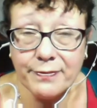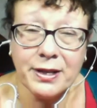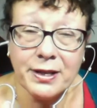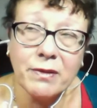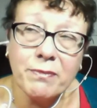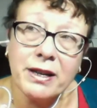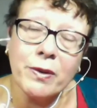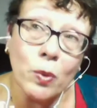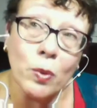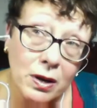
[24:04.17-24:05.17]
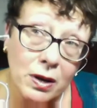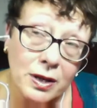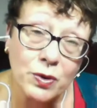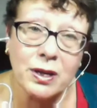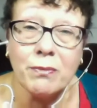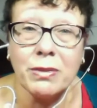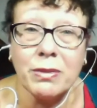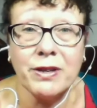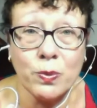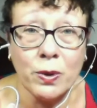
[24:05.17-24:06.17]
They don't believe it works, or they don't believe
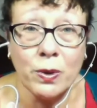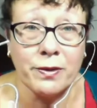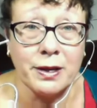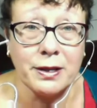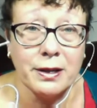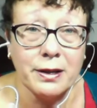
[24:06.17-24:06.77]
it's worth it.